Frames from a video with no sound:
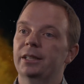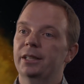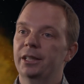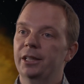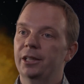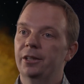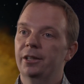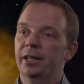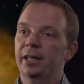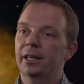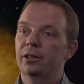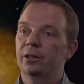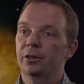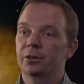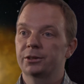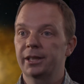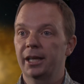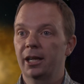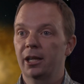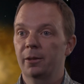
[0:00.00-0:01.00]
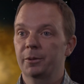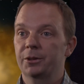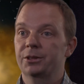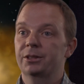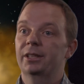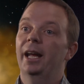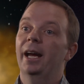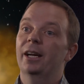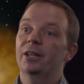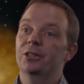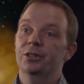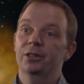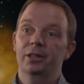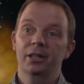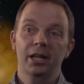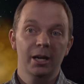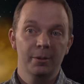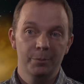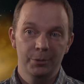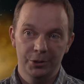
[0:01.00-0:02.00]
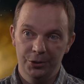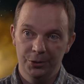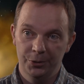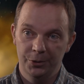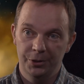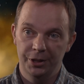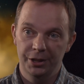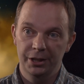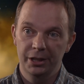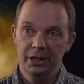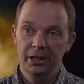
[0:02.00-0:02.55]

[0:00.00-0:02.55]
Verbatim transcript: Here at Los Alamos National Laboratory,